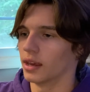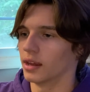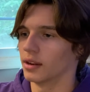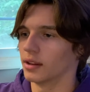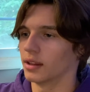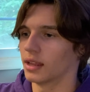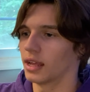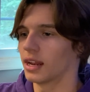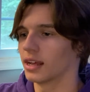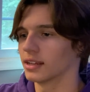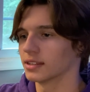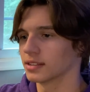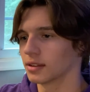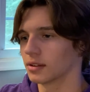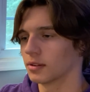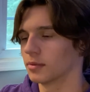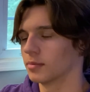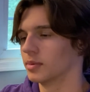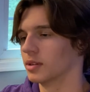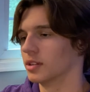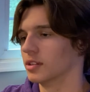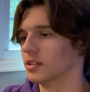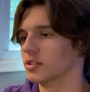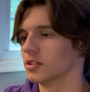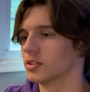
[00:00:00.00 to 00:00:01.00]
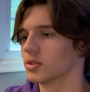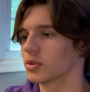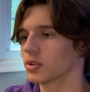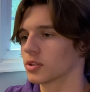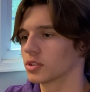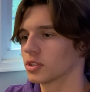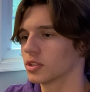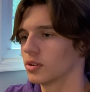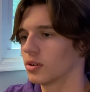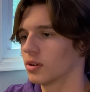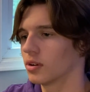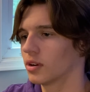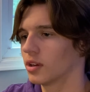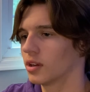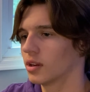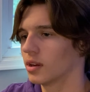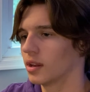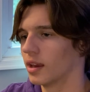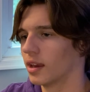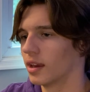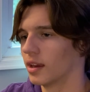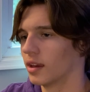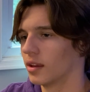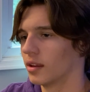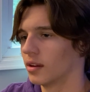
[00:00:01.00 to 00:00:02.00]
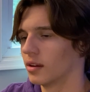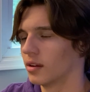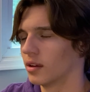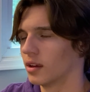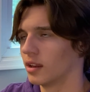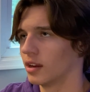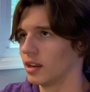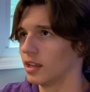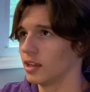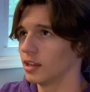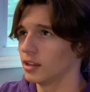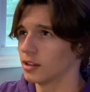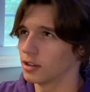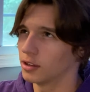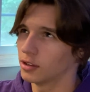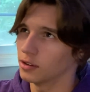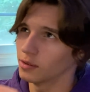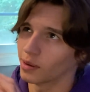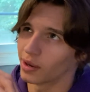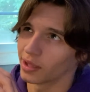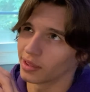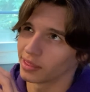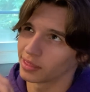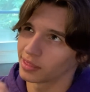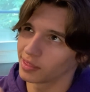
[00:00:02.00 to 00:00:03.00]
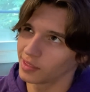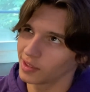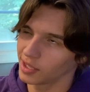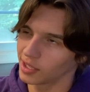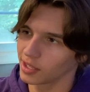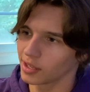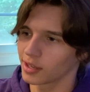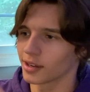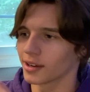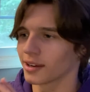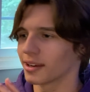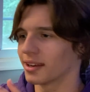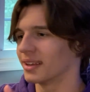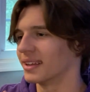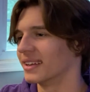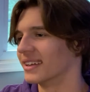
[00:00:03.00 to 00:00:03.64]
That has a little bit of distortion on it and an EQ, I think.